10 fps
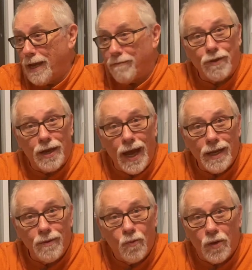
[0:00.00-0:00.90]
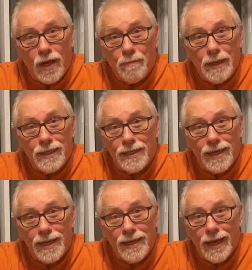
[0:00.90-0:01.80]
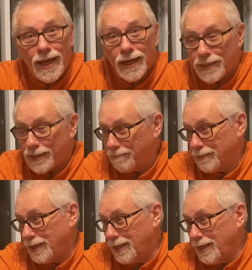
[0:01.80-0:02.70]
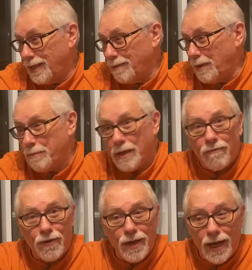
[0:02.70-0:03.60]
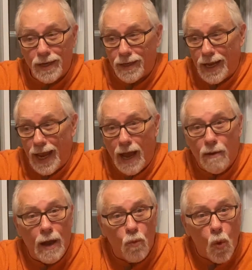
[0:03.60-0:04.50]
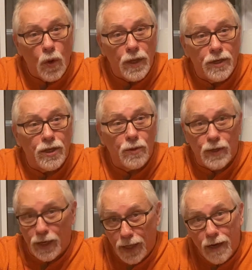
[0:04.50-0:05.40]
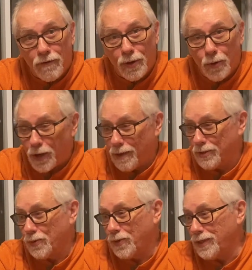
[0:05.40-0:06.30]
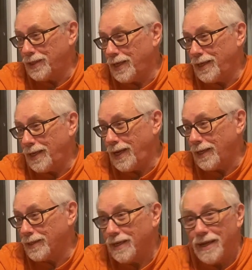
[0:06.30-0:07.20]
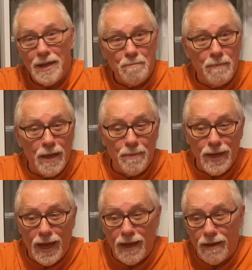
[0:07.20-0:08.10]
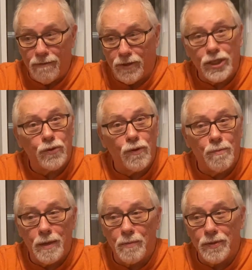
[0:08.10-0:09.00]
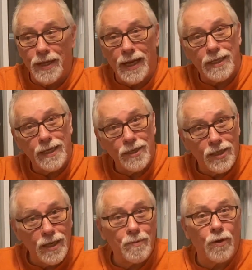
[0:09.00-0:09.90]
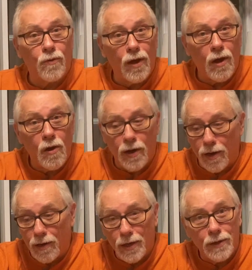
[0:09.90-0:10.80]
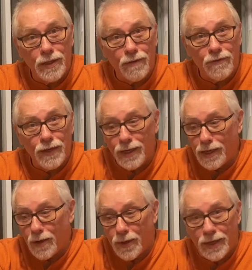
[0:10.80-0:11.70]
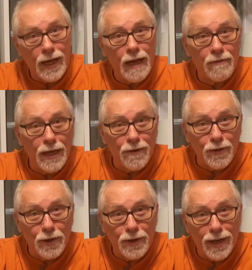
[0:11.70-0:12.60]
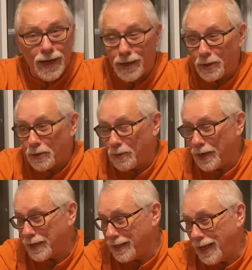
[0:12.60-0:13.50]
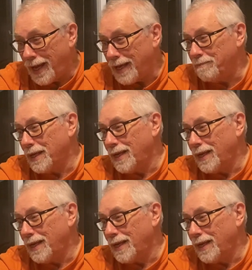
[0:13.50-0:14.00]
I've forgotten what I meant to say next. Maybe I've forgotten how I wanted to deliver what I was going to say next. Maybe I have just remembered that I said something wrong earlier in the video and now I've got to figure out how to correct that.